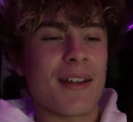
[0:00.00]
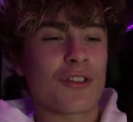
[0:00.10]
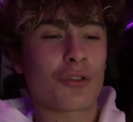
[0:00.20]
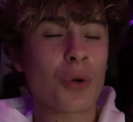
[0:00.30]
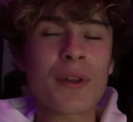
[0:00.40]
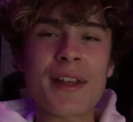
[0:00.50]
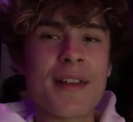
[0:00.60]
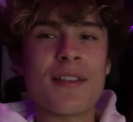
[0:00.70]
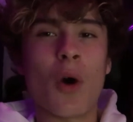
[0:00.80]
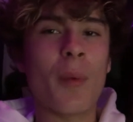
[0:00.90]

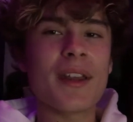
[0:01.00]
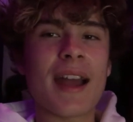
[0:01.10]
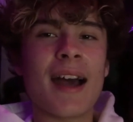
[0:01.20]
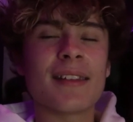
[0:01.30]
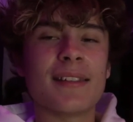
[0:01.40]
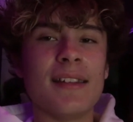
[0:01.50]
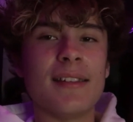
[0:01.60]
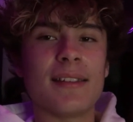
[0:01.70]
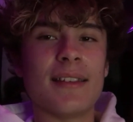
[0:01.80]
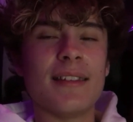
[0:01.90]
truly nobody has
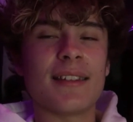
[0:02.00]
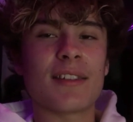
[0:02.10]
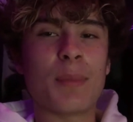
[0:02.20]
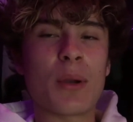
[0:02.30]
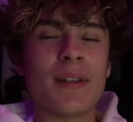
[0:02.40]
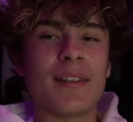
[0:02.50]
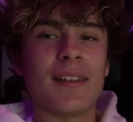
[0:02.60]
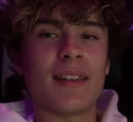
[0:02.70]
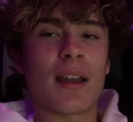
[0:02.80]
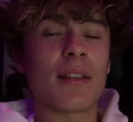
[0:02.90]
these
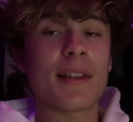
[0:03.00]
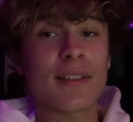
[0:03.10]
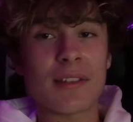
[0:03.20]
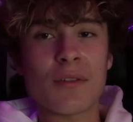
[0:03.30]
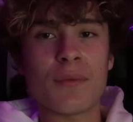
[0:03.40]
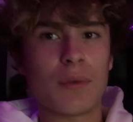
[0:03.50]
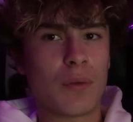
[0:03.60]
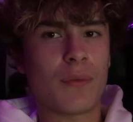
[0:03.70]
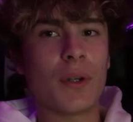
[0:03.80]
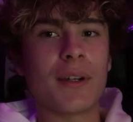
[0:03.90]
experiences yet, unless
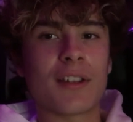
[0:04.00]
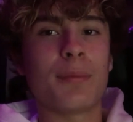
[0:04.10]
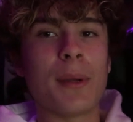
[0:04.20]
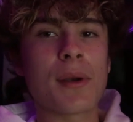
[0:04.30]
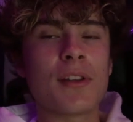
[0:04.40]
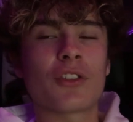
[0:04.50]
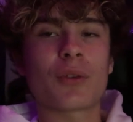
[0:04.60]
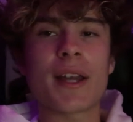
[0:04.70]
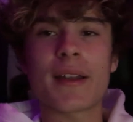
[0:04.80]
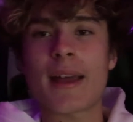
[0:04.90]
you're an experienced
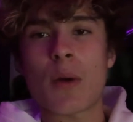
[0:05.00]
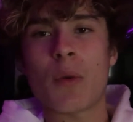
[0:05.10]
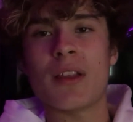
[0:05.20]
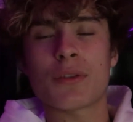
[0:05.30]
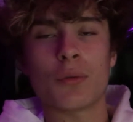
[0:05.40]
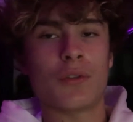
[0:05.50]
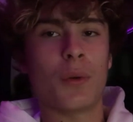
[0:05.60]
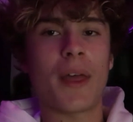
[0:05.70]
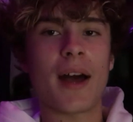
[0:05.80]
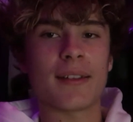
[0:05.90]
trader that went through
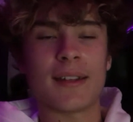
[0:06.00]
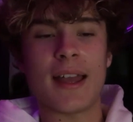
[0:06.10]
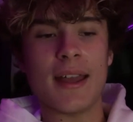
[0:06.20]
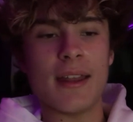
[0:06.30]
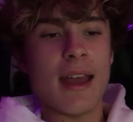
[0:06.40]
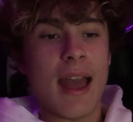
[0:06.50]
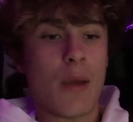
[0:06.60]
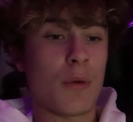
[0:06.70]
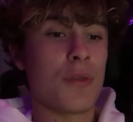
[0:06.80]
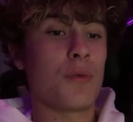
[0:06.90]
2008
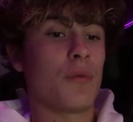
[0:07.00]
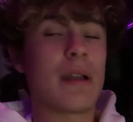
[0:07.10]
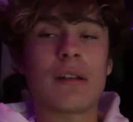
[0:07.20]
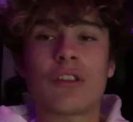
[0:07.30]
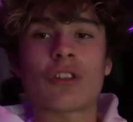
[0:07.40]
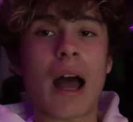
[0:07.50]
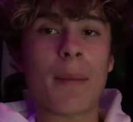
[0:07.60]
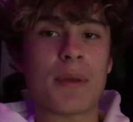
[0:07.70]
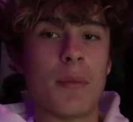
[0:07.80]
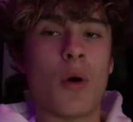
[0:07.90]
and went through very
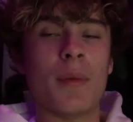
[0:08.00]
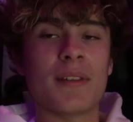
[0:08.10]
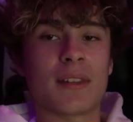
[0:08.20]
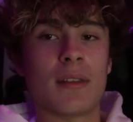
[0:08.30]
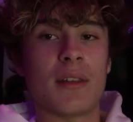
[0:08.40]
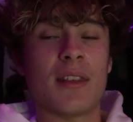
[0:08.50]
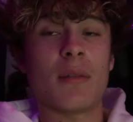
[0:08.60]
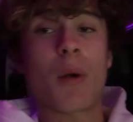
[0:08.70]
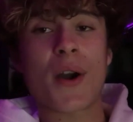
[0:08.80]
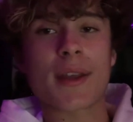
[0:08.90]
choppy moments in
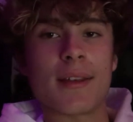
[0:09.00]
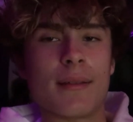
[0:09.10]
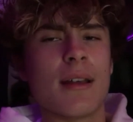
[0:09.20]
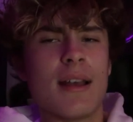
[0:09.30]
the market.